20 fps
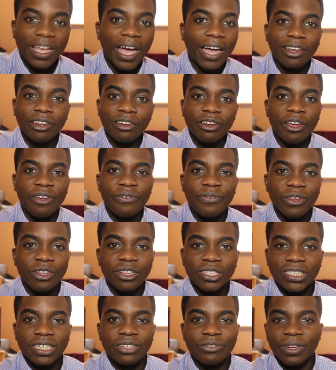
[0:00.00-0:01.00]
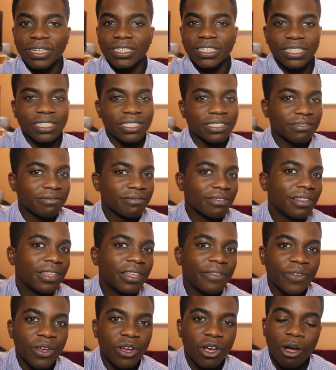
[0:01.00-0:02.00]
I don't know, if you disagree, just
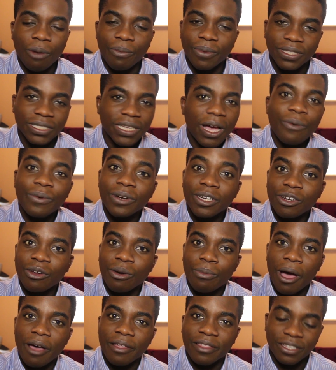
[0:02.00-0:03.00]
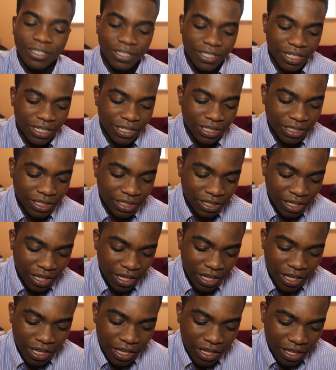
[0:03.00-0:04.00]
leave your comments. I want to know about these things.
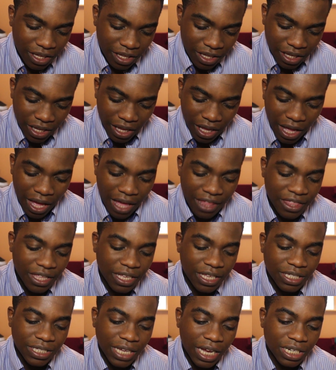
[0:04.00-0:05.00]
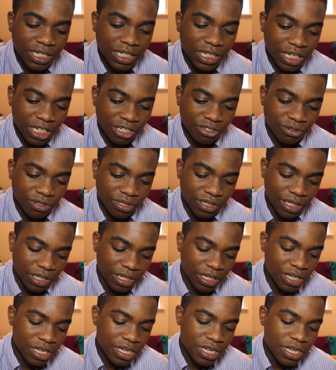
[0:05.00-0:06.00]
I think it's actually
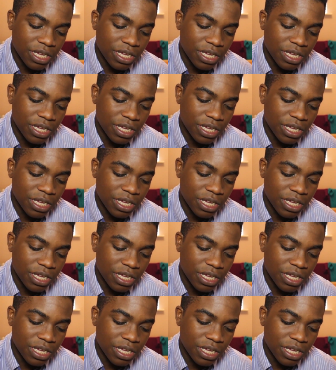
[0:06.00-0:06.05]
interesting.